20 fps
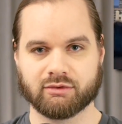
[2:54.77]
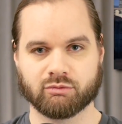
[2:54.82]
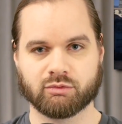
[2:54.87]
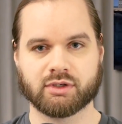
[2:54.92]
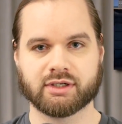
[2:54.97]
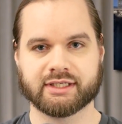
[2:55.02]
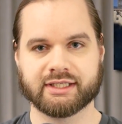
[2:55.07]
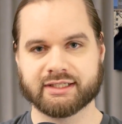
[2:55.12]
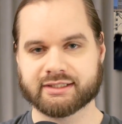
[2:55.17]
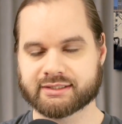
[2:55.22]

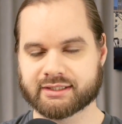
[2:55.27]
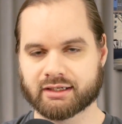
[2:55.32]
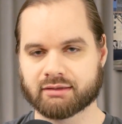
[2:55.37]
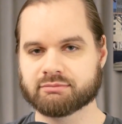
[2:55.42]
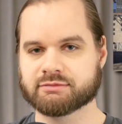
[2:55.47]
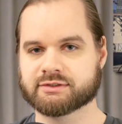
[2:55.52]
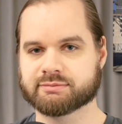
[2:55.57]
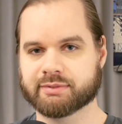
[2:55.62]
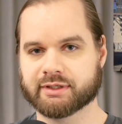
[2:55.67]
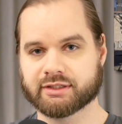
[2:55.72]
wonky at
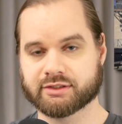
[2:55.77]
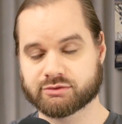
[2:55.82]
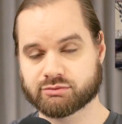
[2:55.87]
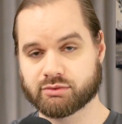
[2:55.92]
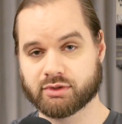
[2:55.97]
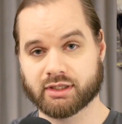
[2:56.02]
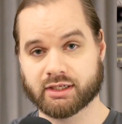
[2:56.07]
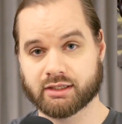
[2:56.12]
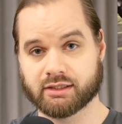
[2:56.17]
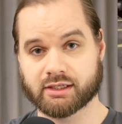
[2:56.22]
times, but it's
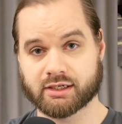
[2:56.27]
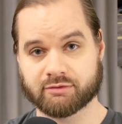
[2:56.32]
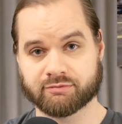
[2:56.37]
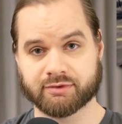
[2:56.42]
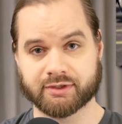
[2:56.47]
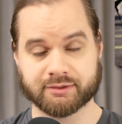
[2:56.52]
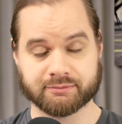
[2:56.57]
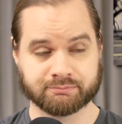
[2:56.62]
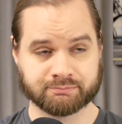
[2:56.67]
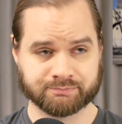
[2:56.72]
a lot of
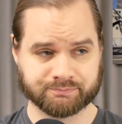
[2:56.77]
fun.